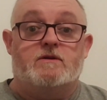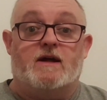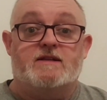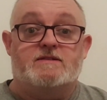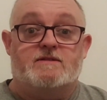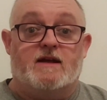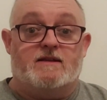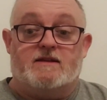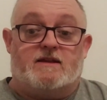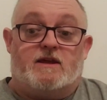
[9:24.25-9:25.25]
It's that
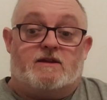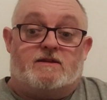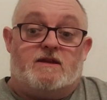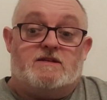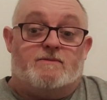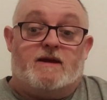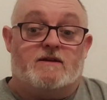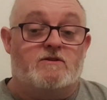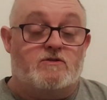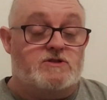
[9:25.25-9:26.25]
these are
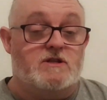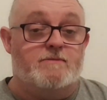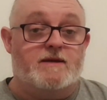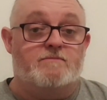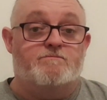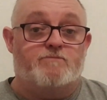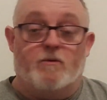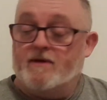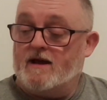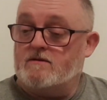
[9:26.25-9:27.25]

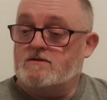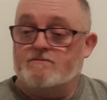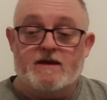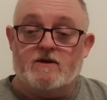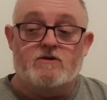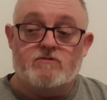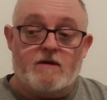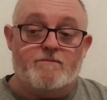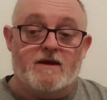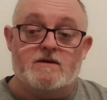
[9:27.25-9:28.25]
pumping out and making
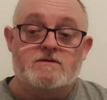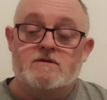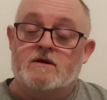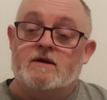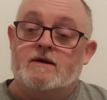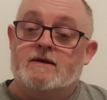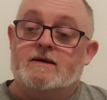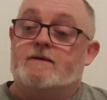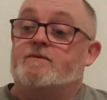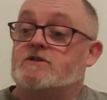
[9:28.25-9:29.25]
great beers.
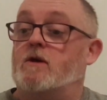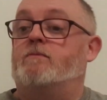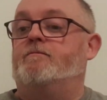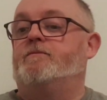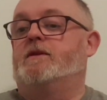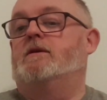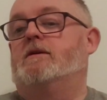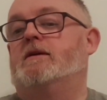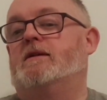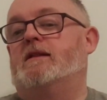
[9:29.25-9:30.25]
So
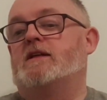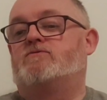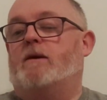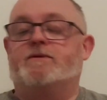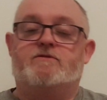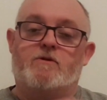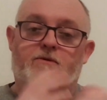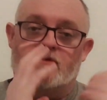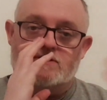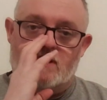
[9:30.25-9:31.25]
let's wrap this review
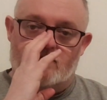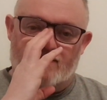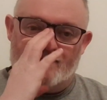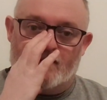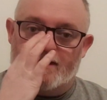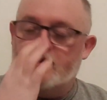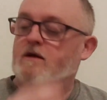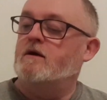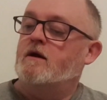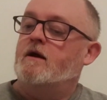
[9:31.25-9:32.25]
before I start rambling,
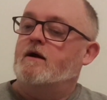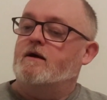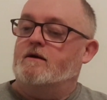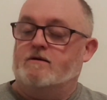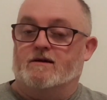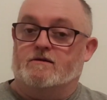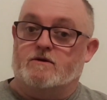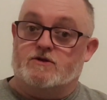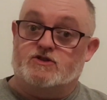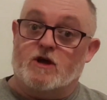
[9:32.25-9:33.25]

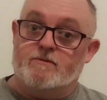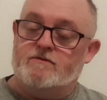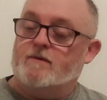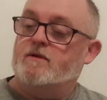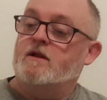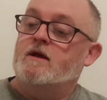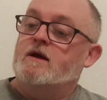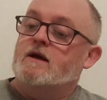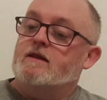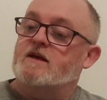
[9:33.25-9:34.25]
or stop me rambling.
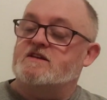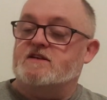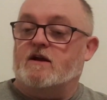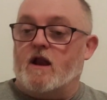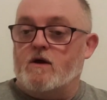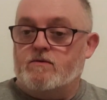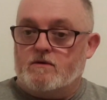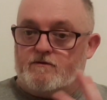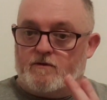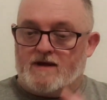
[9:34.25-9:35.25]
This is a Glow
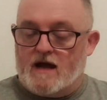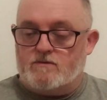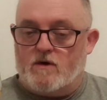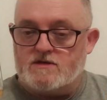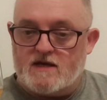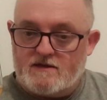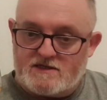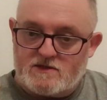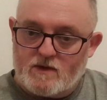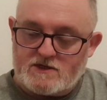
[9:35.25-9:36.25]
from Cloudwater. This
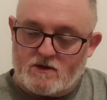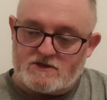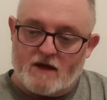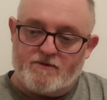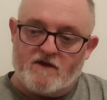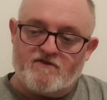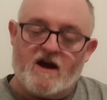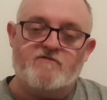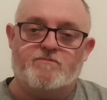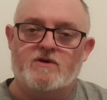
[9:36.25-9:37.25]
is the West Coast IPA,
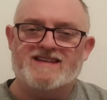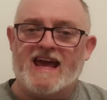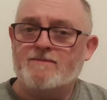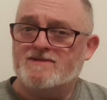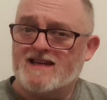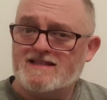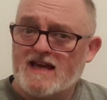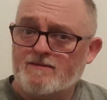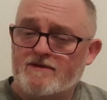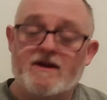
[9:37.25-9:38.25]
5.8%
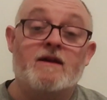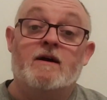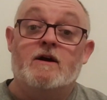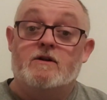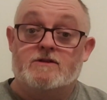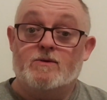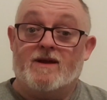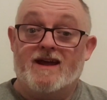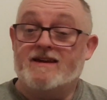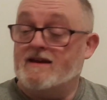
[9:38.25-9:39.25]
ABV. Do I
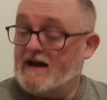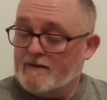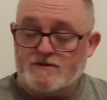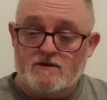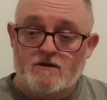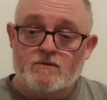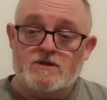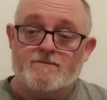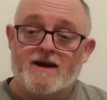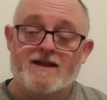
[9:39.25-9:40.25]
like it? Absolutely. Would
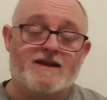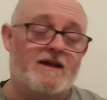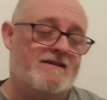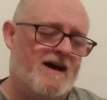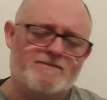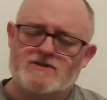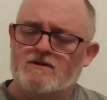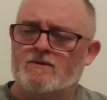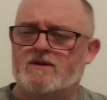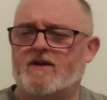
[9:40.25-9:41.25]
I buy it again?
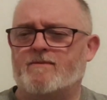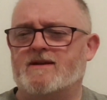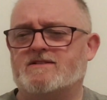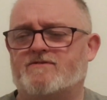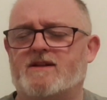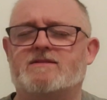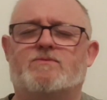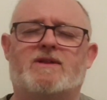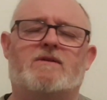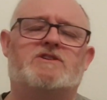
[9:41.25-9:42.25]
Absolutely. Would I recommend to friends?
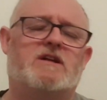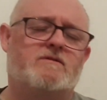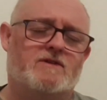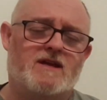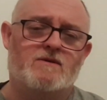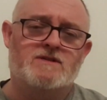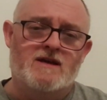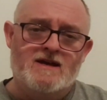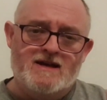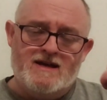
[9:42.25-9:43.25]
Without a shadow of a doubt.
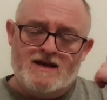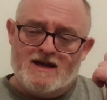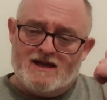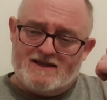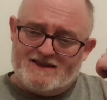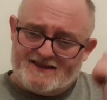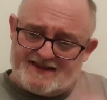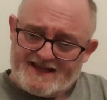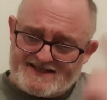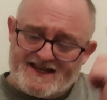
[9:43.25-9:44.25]

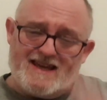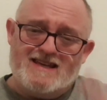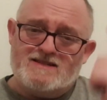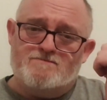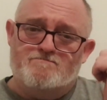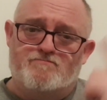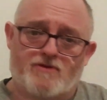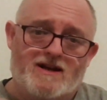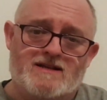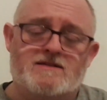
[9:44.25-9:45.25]
This is
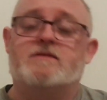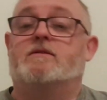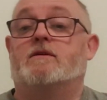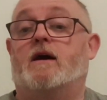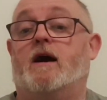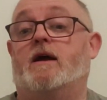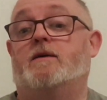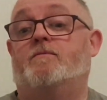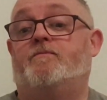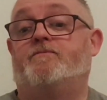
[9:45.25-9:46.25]
brilliant.
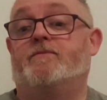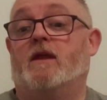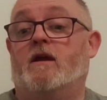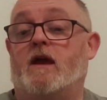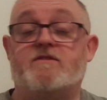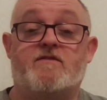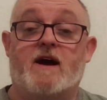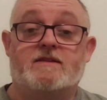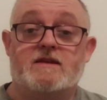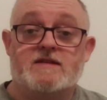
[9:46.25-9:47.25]
If you've
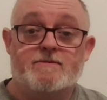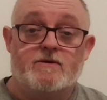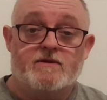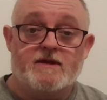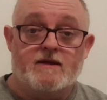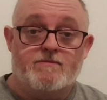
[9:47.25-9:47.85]
had this, let me know what you think.